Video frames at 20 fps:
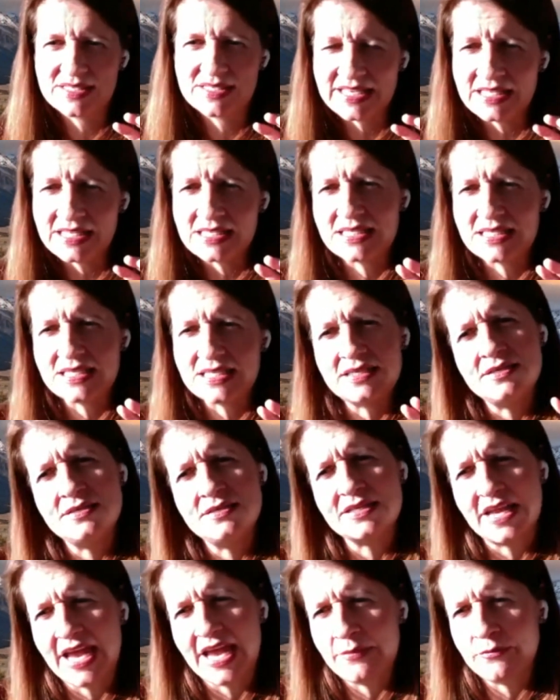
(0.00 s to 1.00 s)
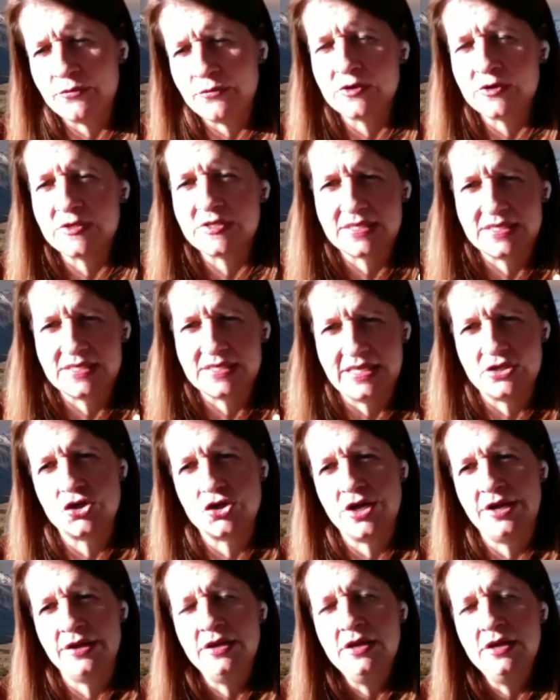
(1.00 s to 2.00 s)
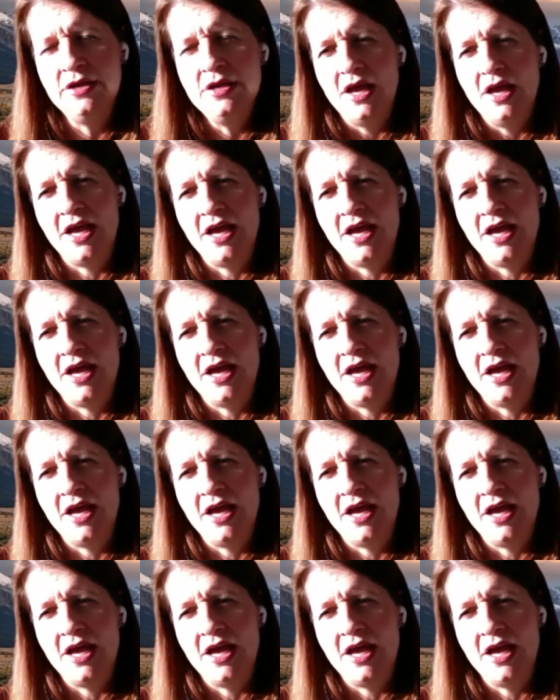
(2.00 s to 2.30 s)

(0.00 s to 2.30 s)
sensors, cameras, etc.,